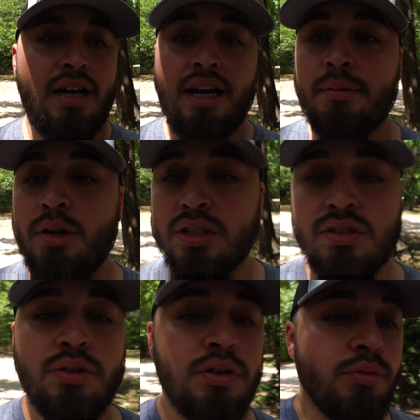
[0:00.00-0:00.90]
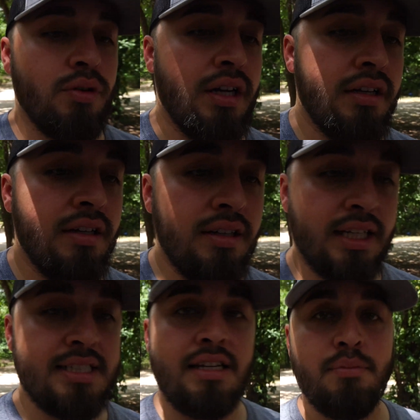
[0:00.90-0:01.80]
I'm also going to run,
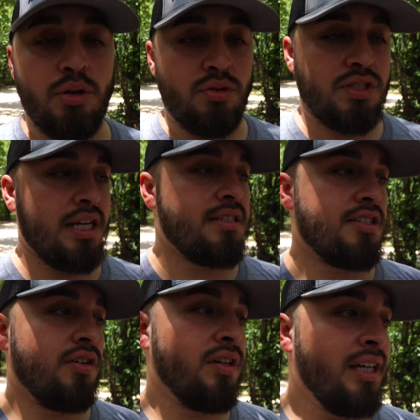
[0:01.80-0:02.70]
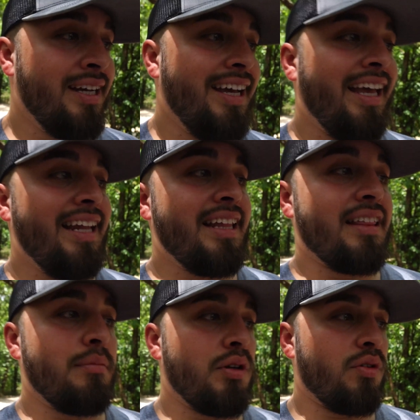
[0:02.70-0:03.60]
like I said, mineral sites. So
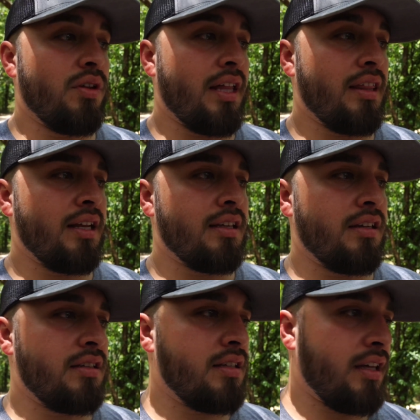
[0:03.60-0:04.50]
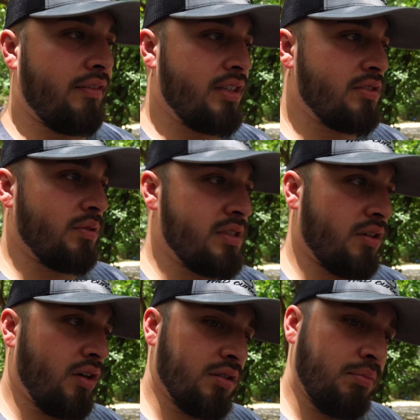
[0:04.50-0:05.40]
anything mineral, I think they have these ones,
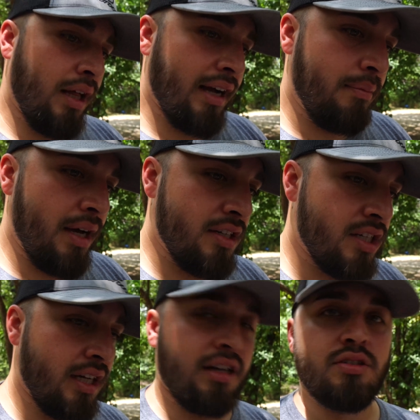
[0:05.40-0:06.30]
they're called Black Magic, and